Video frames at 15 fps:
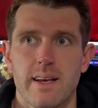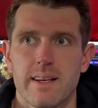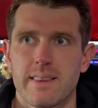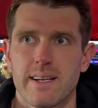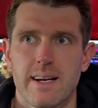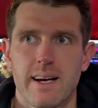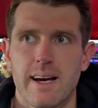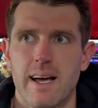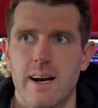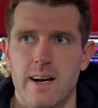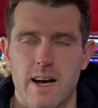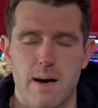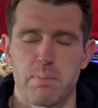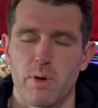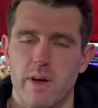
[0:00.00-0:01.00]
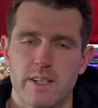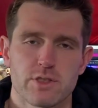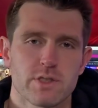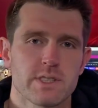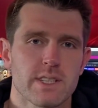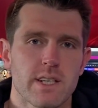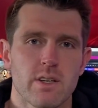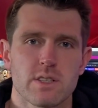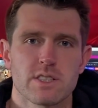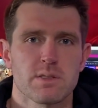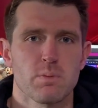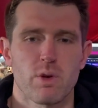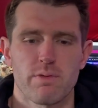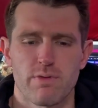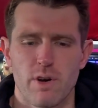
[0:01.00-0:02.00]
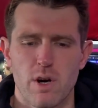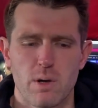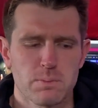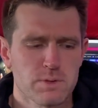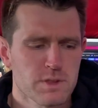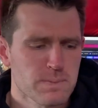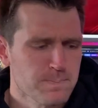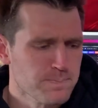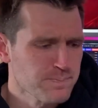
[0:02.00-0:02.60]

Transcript: I think I got a couple entries in on some more foams